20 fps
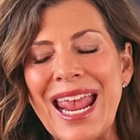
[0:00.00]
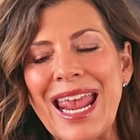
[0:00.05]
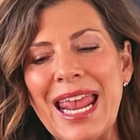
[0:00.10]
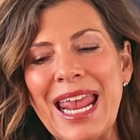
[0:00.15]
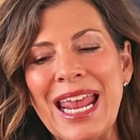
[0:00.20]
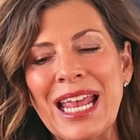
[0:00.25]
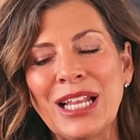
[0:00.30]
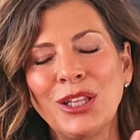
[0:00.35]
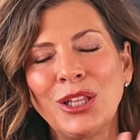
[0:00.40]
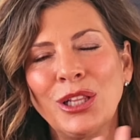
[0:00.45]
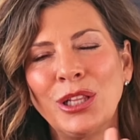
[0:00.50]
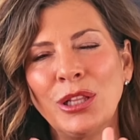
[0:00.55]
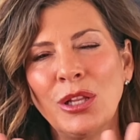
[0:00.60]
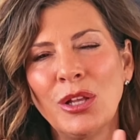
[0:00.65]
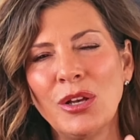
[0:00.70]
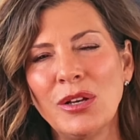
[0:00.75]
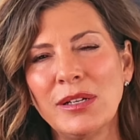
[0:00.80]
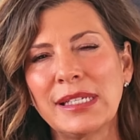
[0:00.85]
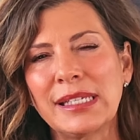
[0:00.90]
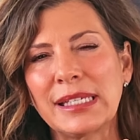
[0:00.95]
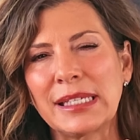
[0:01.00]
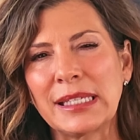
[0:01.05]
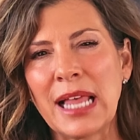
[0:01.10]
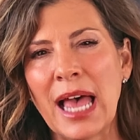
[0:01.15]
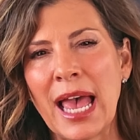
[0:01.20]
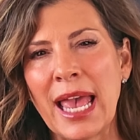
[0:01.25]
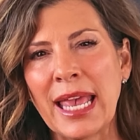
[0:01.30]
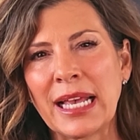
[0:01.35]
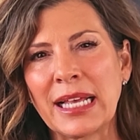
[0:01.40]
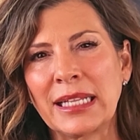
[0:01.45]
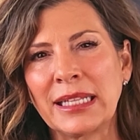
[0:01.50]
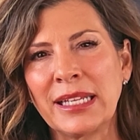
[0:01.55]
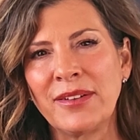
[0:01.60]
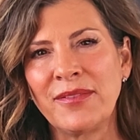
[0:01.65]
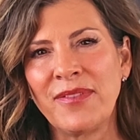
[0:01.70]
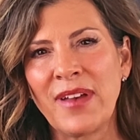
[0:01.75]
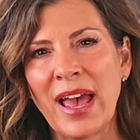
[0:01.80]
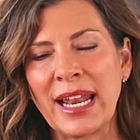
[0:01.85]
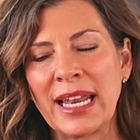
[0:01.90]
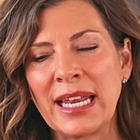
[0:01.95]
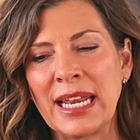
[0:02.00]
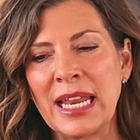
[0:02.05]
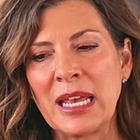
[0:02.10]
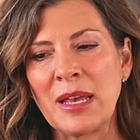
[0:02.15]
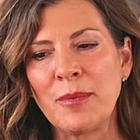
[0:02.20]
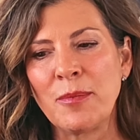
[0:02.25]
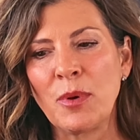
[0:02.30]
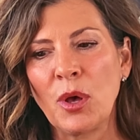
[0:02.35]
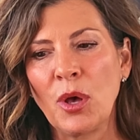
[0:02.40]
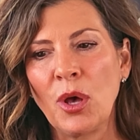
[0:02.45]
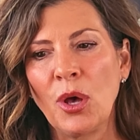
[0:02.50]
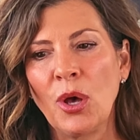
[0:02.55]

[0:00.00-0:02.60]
it looks like Lenvatinib,